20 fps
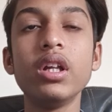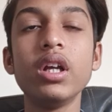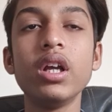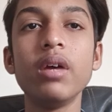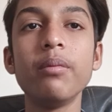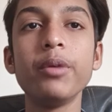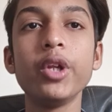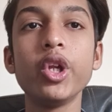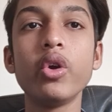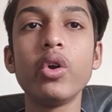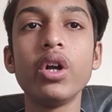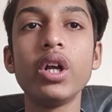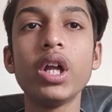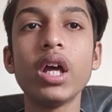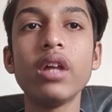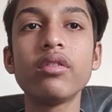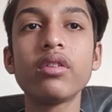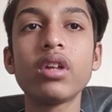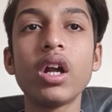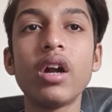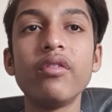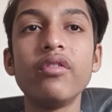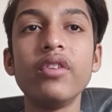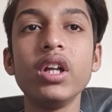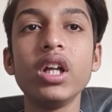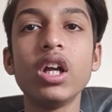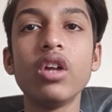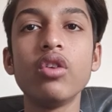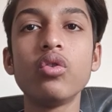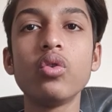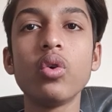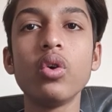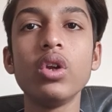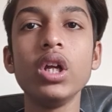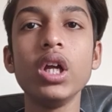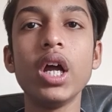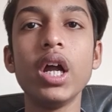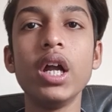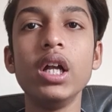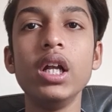they prioritize crafting a
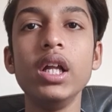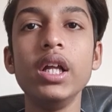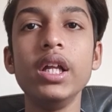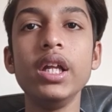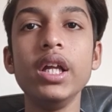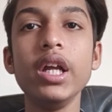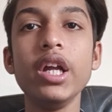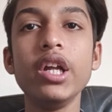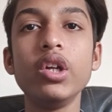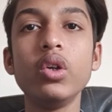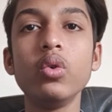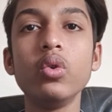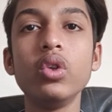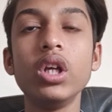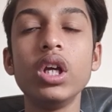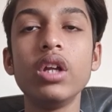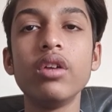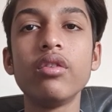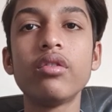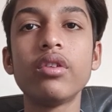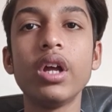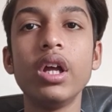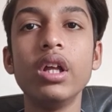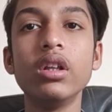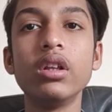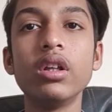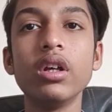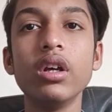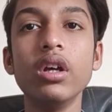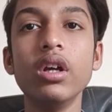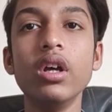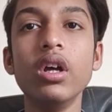story and leaning into their strength.